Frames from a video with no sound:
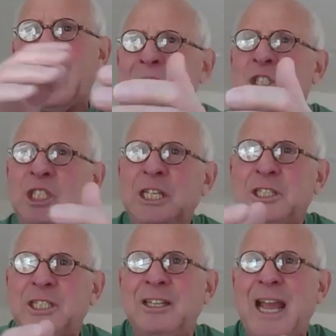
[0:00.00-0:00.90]
back and
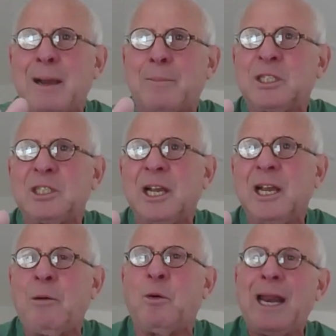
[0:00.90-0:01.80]
sees the damage
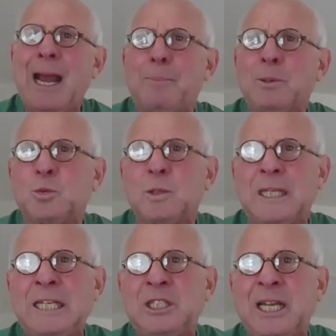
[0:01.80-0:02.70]
and what happens
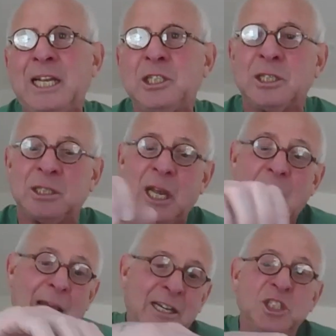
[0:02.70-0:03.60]
with these sanctions.
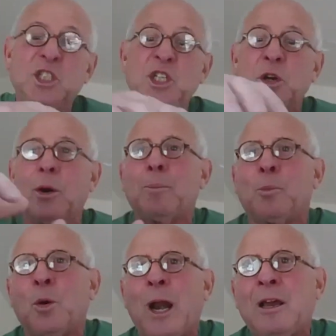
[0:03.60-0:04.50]
And does
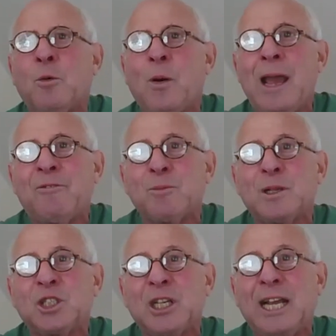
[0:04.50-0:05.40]
Europe break away
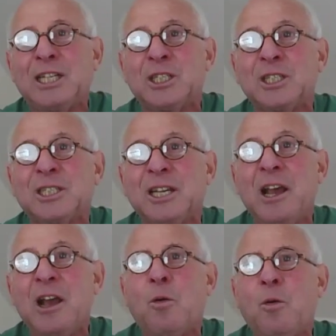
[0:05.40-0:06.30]
from the sanctions
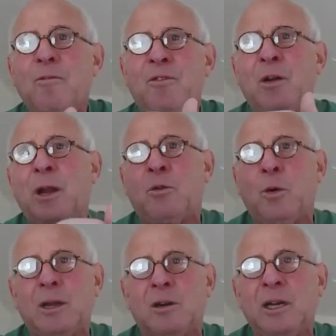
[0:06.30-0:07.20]
very
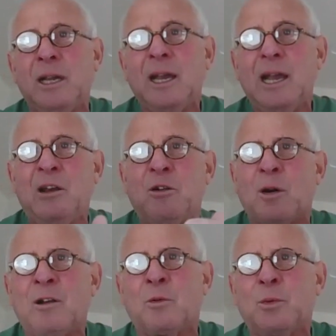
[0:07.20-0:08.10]
quickly in
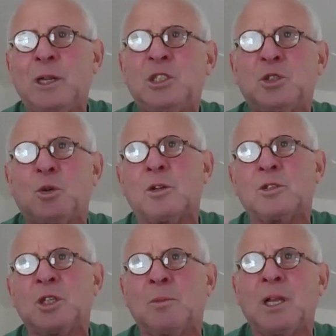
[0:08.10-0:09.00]
order to
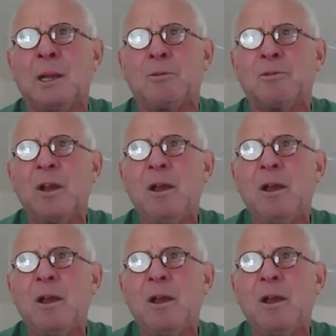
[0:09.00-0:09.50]
restore some type